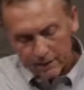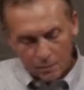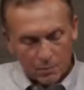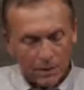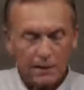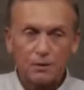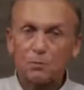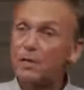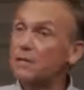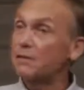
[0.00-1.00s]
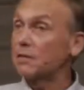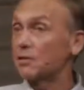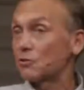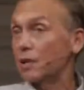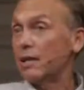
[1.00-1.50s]
need to be as
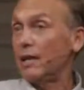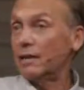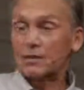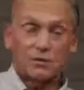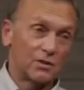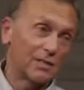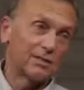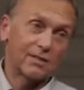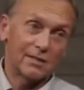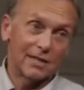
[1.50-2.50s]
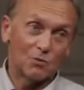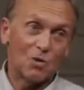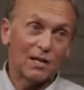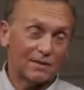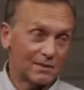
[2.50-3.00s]
busy as we can, as Jesus
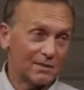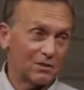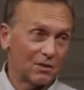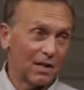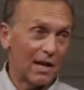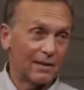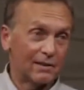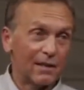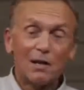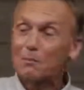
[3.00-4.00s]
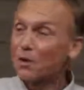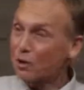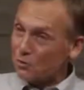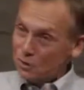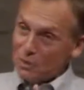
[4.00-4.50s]
said, while it's still light,
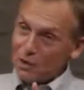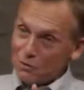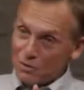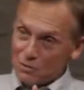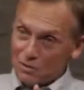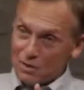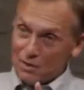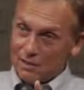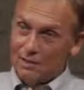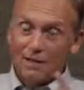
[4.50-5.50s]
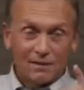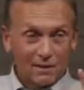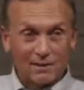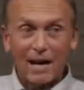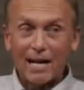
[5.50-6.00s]
because he also said,
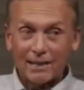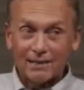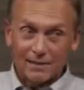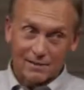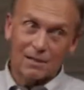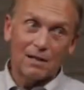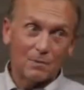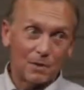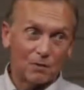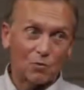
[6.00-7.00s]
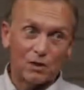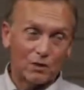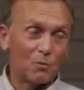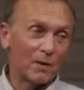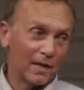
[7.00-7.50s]
the night is coming
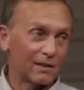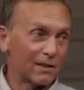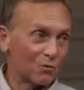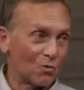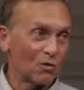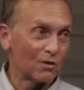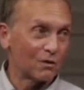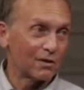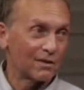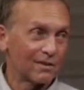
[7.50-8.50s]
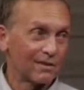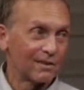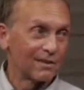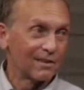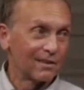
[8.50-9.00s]
when no man can work.
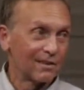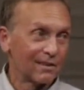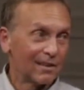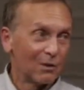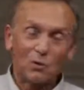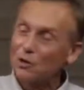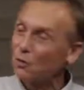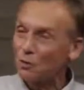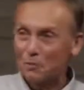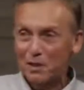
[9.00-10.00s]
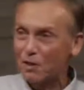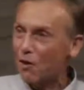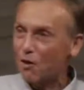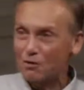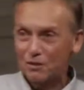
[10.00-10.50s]
And we don't want to be
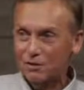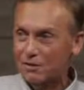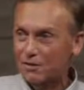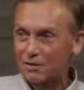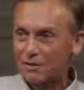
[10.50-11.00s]
caught.